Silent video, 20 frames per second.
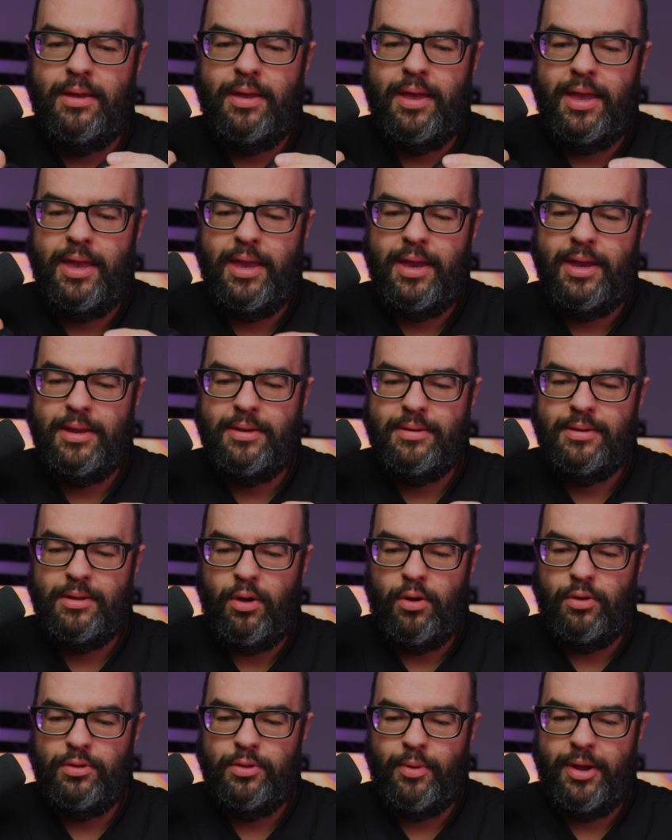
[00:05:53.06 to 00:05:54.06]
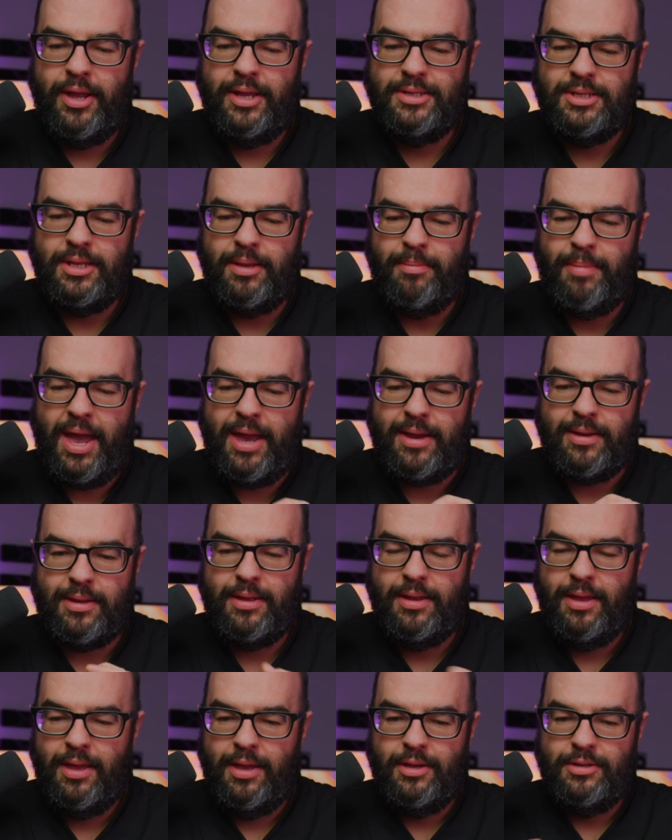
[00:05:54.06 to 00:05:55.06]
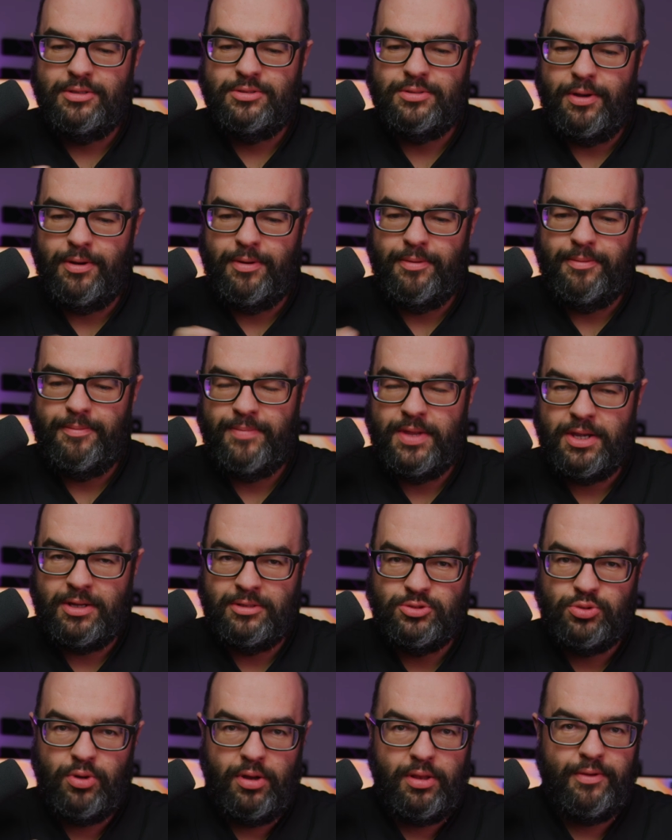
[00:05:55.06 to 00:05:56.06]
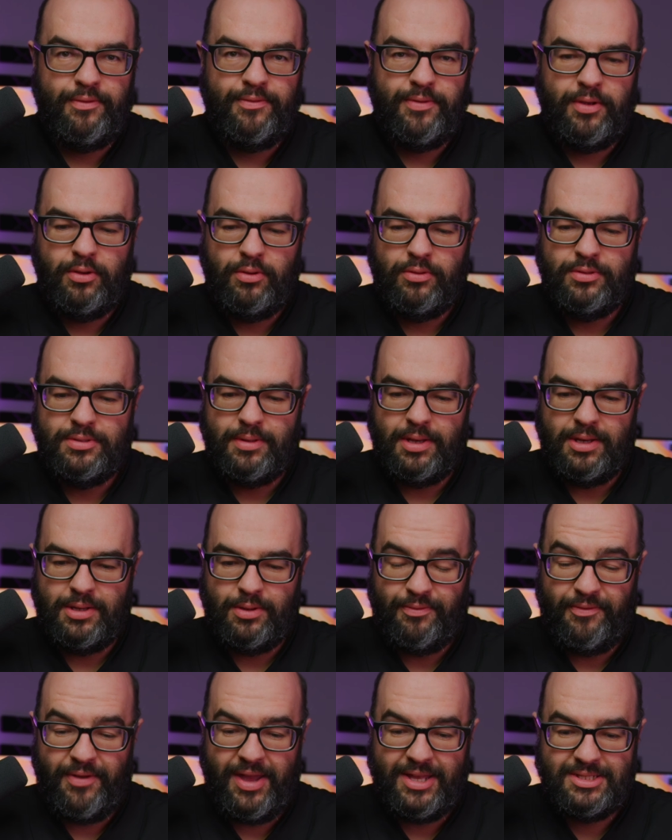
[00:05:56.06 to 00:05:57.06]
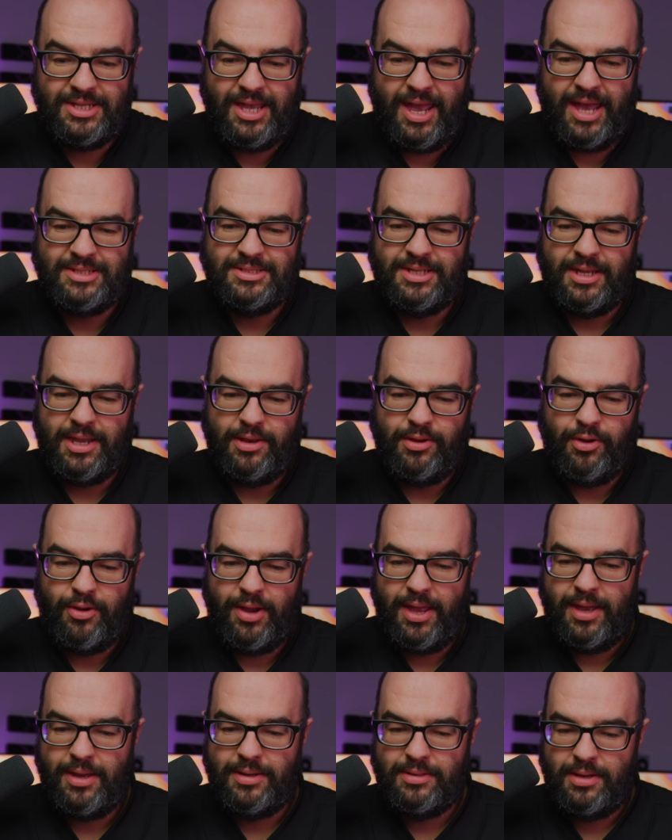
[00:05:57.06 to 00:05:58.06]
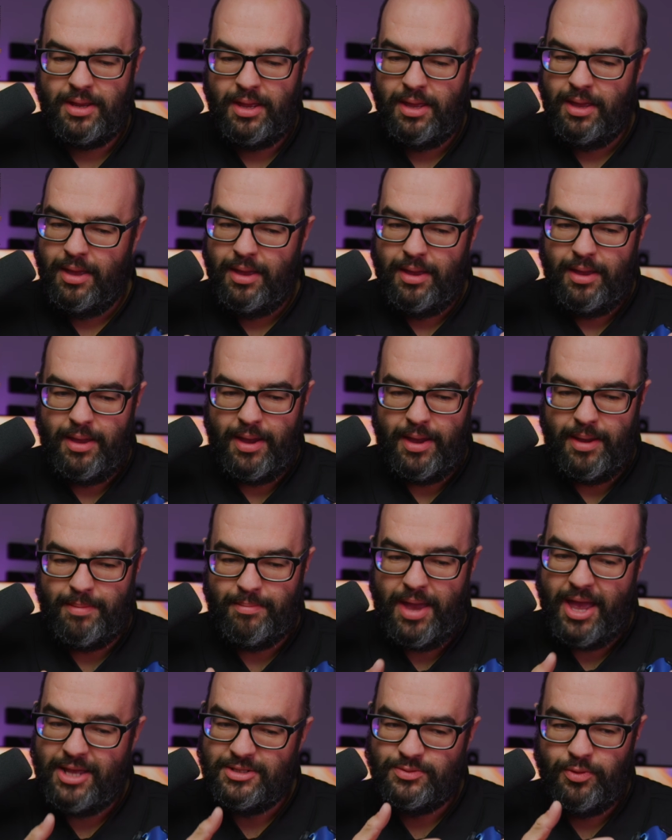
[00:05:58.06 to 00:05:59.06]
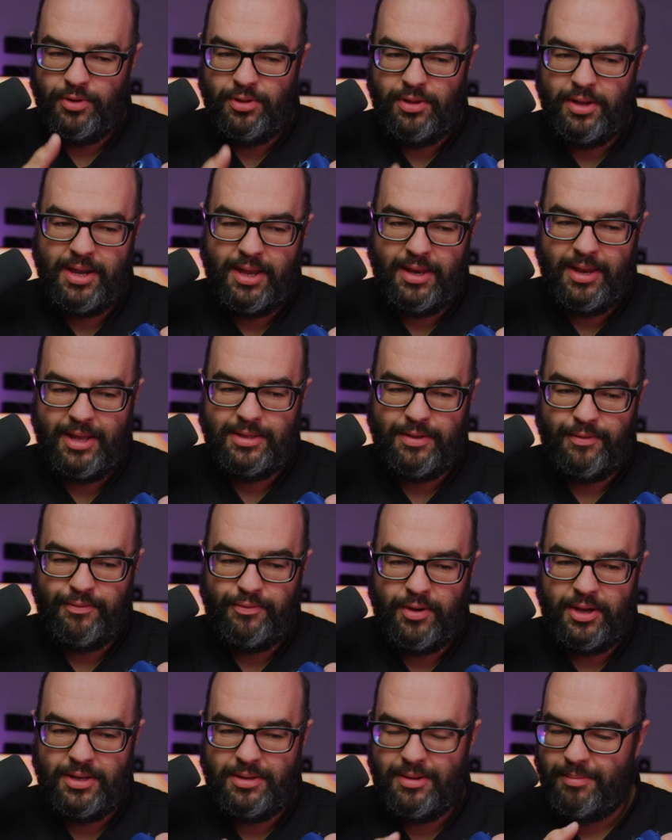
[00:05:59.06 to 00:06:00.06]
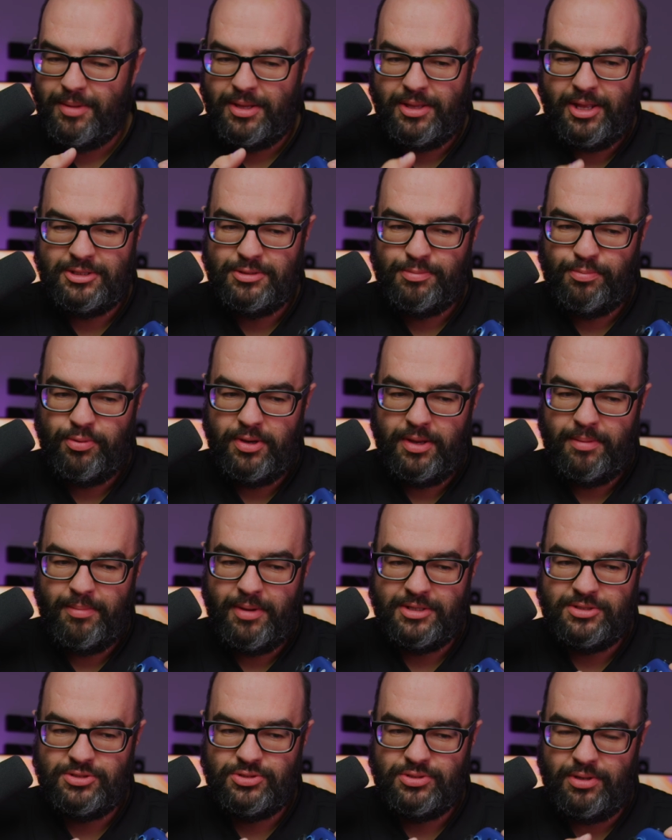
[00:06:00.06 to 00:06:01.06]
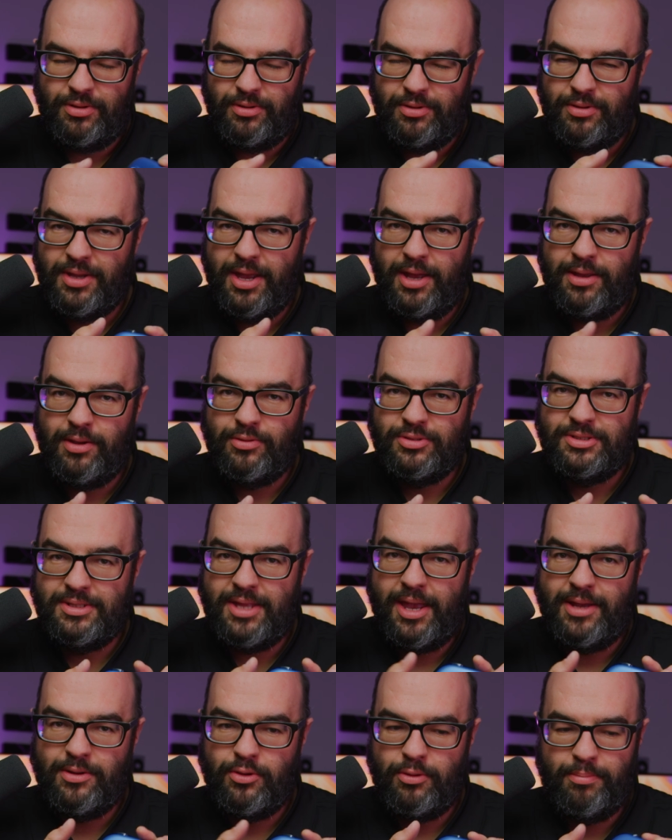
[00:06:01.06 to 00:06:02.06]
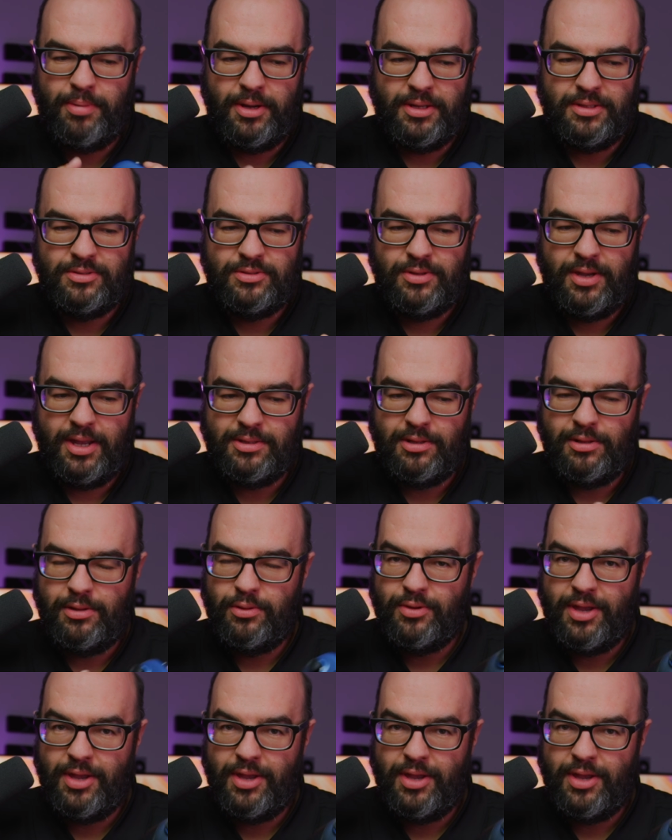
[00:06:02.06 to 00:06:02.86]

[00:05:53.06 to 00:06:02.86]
and all the way to the back. So the controller feels fantastic in your hand. As we're looking at the front, I mean, that's pretty much, you get your standard buttons. You get the little